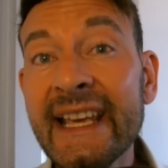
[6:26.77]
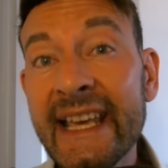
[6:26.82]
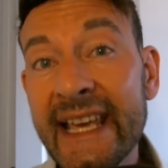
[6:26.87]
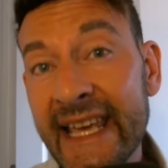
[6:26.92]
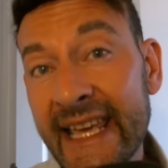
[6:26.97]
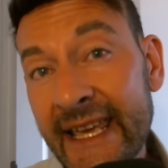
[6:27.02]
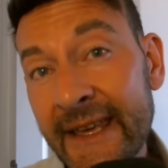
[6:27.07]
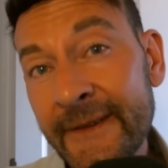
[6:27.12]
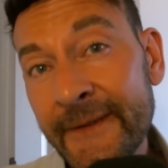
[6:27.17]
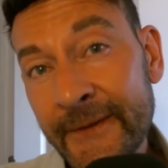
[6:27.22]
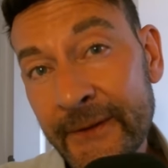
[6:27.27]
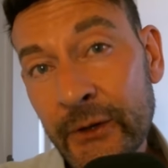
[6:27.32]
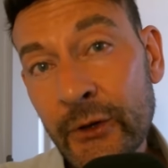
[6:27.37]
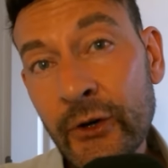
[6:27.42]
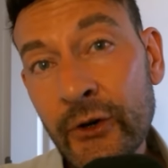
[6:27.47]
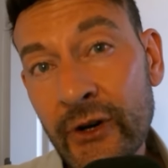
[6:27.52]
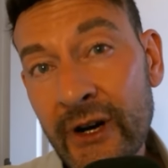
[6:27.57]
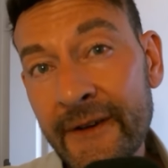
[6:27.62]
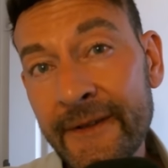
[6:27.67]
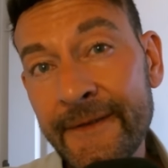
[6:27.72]
If
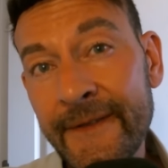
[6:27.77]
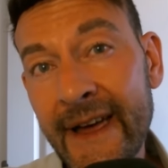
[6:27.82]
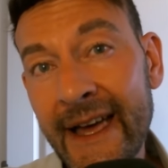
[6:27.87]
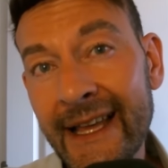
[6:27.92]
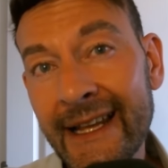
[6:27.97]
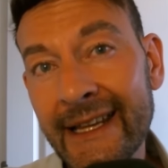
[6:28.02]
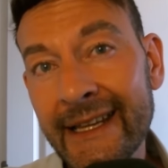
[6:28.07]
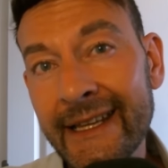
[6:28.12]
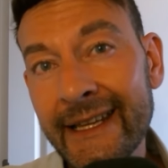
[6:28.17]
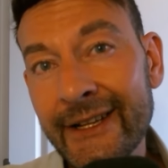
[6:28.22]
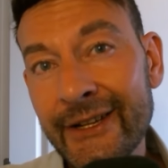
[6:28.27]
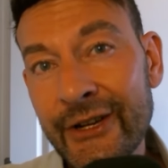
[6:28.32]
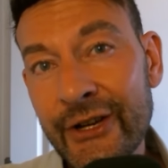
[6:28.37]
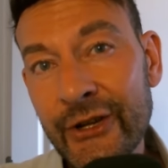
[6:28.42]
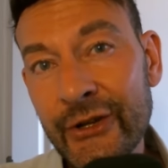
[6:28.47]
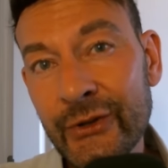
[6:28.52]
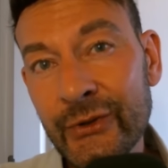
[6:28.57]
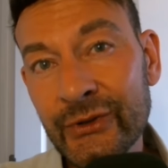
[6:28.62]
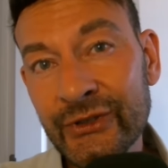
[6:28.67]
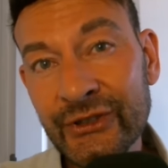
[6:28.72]
you're a fairly
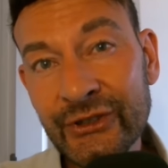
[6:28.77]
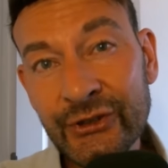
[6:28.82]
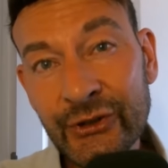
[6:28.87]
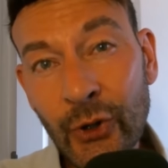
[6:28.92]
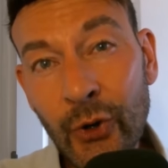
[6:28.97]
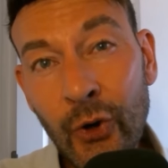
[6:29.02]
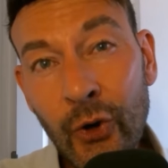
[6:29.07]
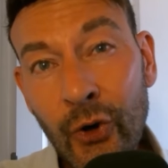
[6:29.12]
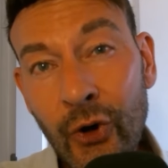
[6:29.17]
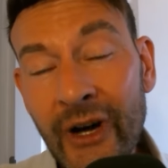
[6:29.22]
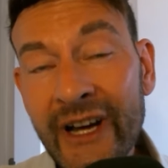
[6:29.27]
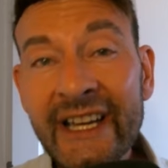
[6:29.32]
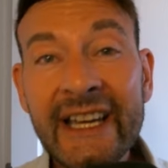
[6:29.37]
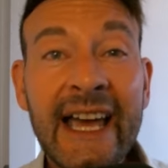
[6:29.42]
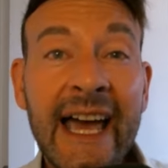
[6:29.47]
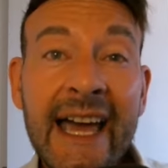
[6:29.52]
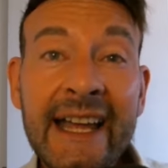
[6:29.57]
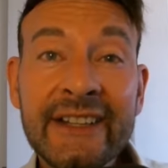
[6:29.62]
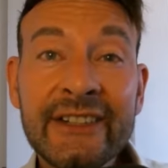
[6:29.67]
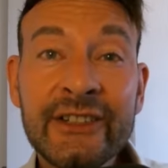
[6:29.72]
new store
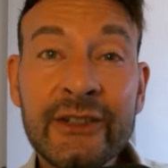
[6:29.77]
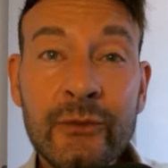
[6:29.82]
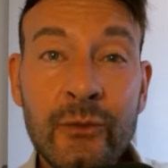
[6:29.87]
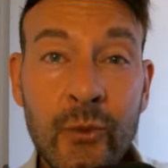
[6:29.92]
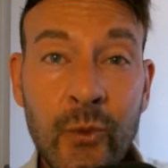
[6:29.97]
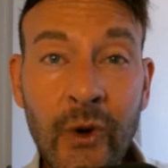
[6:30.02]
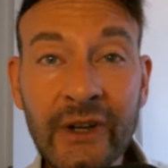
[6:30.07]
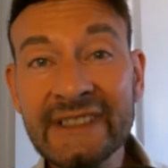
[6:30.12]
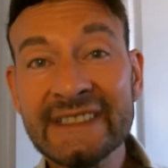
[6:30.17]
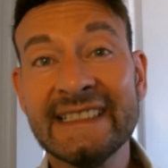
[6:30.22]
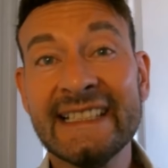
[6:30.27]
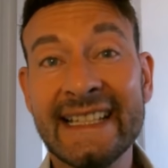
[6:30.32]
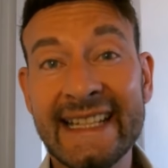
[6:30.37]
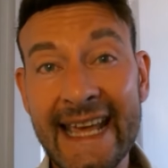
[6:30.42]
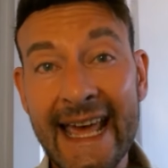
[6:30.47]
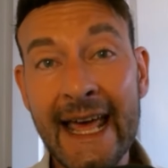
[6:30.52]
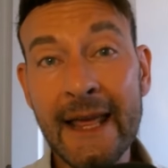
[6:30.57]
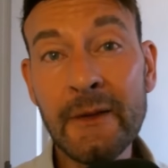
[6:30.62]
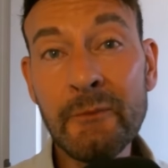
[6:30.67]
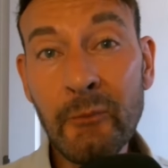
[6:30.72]
and you want to
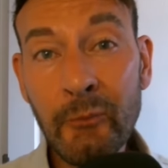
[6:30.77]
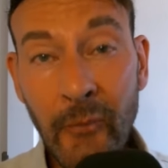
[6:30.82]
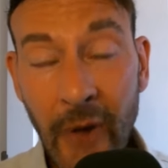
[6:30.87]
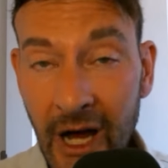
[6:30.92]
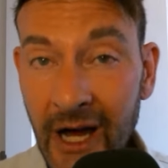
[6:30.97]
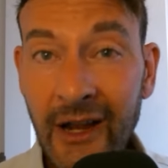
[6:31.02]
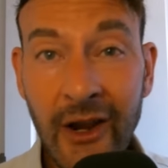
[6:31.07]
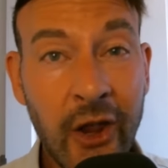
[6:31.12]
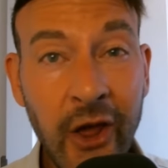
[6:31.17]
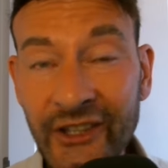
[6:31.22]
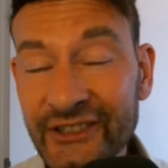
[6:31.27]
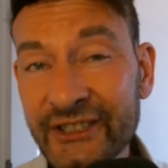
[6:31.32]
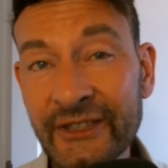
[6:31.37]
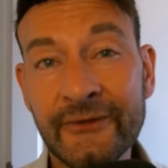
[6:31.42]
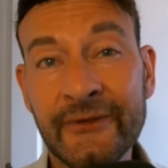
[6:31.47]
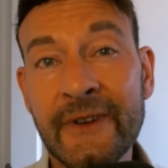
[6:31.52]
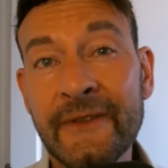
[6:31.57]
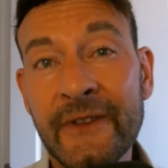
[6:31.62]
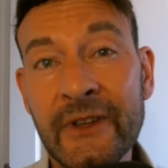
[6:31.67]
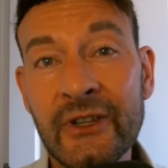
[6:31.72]
get lots of
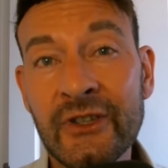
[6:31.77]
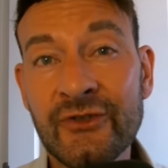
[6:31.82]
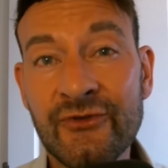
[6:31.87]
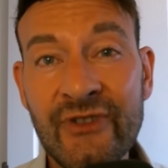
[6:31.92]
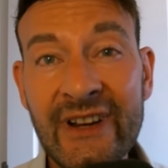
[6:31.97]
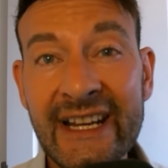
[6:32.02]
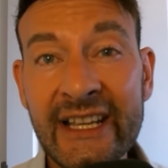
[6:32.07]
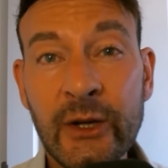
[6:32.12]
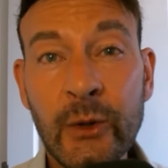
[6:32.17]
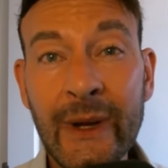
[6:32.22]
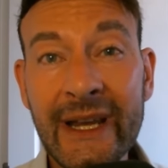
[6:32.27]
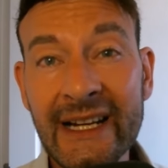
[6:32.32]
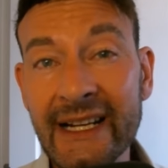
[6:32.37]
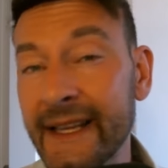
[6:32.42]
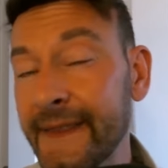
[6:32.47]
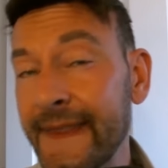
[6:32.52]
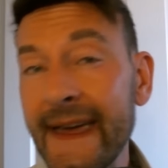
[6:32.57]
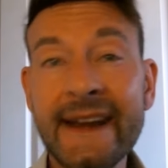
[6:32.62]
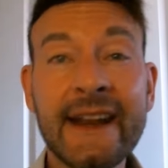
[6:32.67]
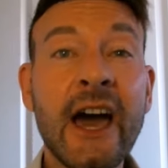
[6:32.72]
reviews really quickly,
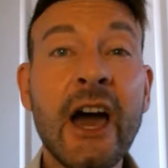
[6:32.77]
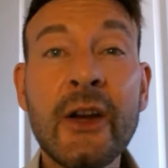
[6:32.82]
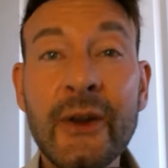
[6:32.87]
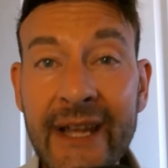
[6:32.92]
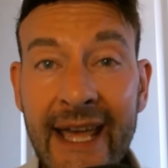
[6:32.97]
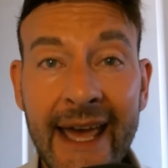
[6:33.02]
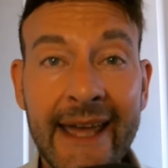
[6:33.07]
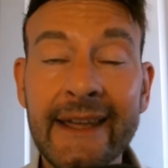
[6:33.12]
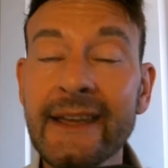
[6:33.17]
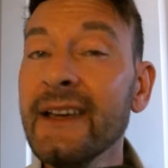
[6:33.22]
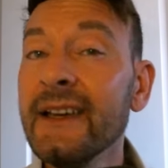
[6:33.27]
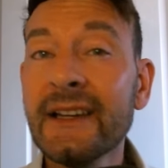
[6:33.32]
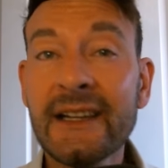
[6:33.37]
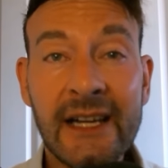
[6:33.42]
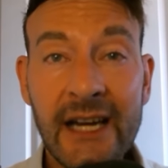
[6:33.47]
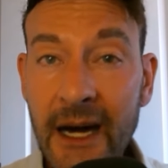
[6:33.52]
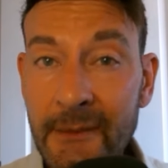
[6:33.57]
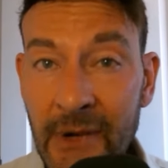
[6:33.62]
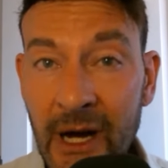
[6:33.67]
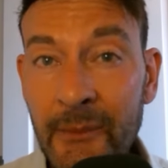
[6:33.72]
then okay,
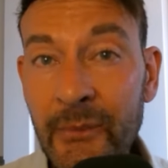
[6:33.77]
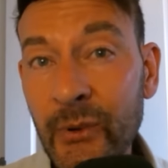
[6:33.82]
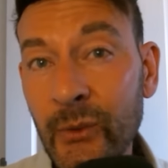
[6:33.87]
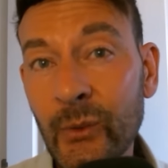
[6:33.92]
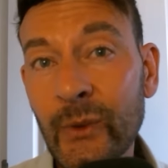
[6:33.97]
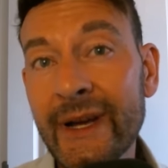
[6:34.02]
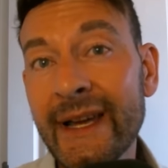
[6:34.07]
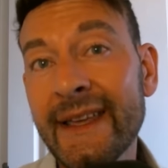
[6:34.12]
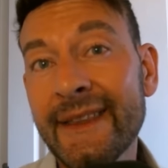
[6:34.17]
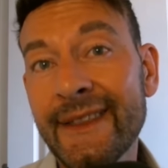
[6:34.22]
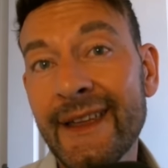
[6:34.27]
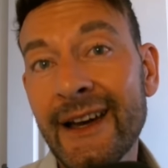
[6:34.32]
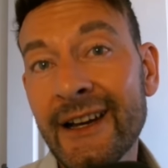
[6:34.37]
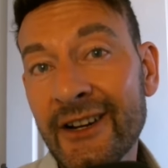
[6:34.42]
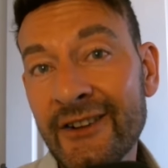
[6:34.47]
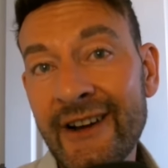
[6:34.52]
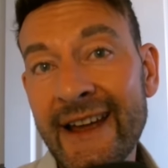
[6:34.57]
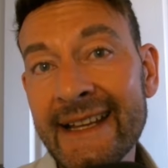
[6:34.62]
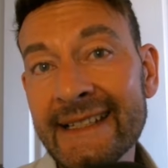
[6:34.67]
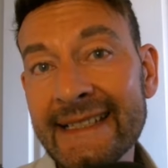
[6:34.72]
come up with a
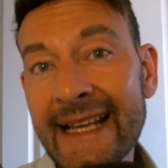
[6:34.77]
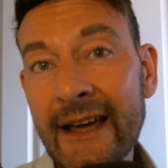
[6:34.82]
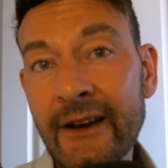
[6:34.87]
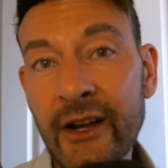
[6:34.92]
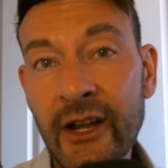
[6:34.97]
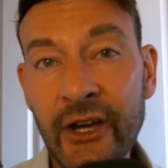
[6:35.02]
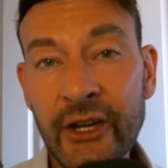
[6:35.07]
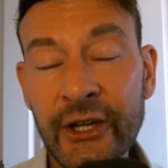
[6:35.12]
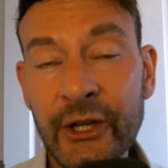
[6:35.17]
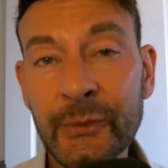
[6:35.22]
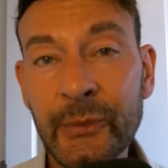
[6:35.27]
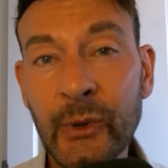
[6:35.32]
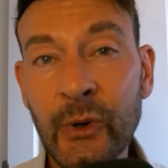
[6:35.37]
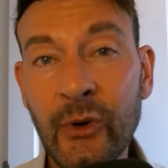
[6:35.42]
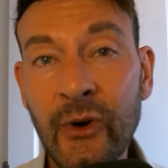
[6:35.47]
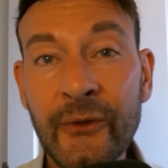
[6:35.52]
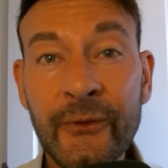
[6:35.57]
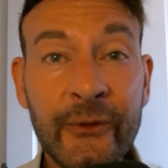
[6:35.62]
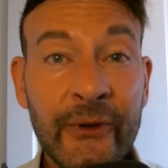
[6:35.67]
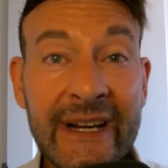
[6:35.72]
great
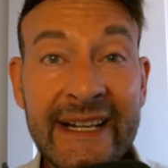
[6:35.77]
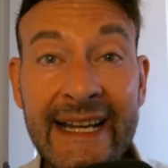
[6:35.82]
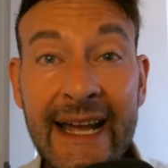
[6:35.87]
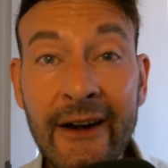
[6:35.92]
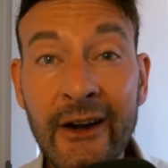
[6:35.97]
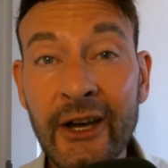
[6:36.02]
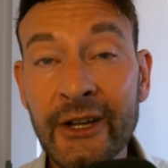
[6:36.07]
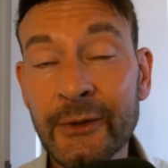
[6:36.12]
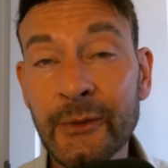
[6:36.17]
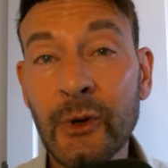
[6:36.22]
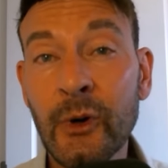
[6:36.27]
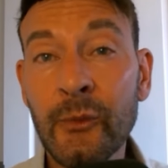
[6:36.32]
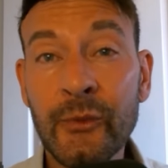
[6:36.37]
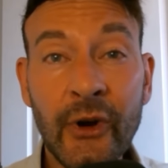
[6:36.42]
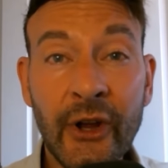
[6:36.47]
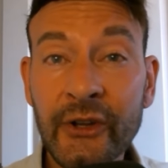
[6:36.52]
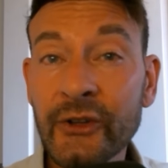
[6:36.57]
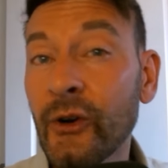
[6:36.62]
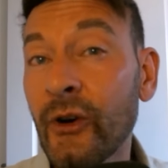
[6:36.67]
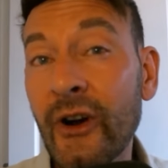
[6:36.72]
free downloadable
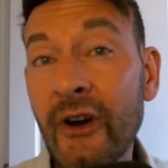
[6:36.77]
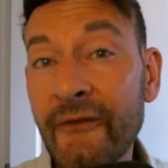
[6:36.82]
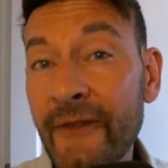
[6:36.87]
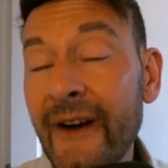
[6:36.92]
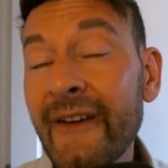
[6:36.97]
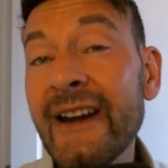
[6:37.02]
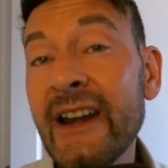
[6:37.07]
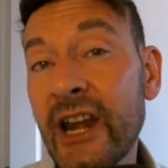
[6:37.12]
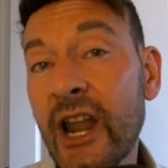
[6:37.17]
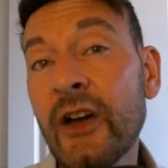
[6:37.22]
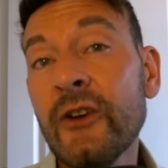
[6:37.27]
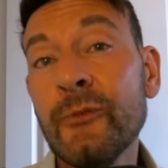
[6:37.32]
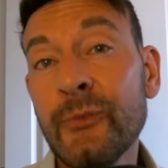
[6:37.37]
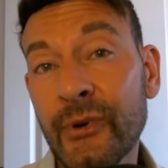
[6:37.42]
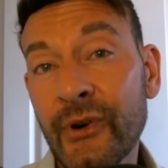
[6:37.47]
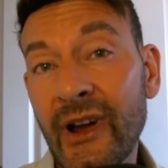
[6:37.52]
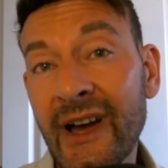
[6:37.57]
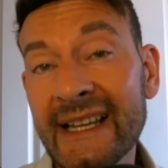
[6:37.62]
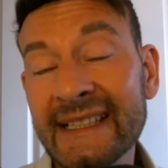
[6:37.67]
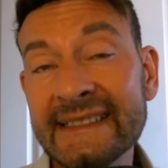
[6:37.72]
product, or a very low
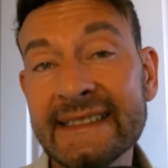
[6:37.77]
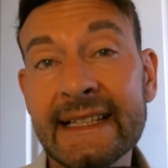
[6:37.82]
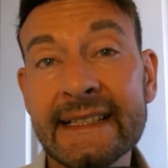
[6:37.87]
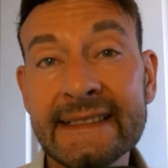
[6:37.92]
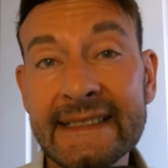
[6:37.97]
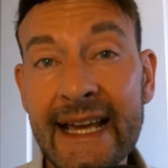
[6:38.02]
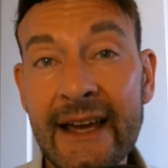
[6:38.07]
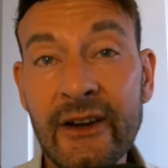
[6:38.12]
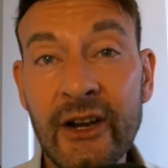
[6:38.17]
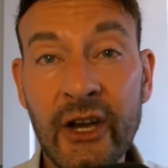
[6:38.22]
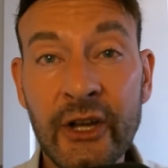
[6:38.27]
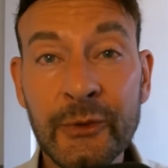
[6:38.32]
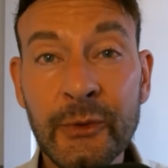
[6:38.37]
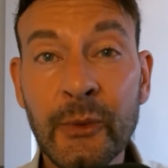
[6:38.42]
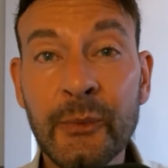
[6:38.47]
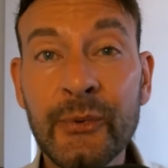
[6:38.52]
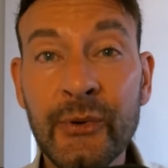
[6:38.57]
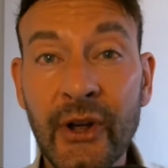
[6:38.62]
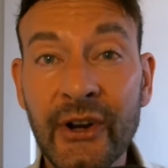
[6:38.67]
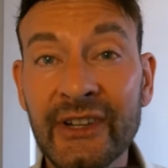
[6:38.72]
priced
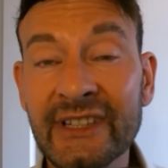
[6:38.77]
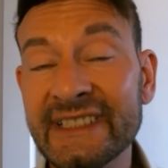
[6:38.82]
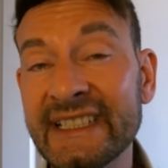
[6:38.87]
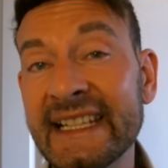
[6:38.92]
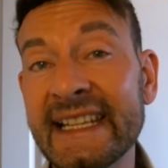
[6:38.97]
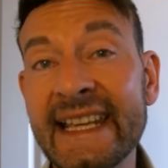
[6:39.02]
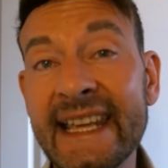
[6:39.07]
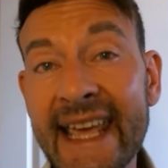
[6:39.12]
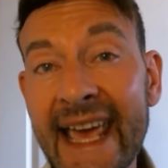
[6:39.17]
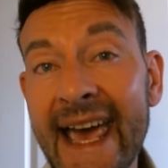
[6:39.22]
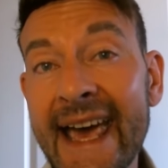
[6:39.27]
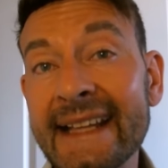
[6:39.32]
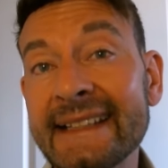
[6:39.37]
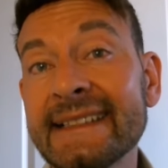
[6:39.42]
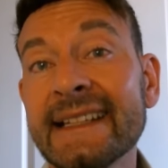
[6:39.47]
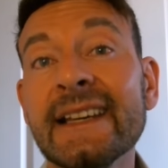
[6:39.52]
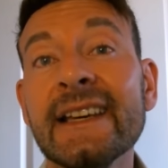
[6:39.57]
downloadable product to get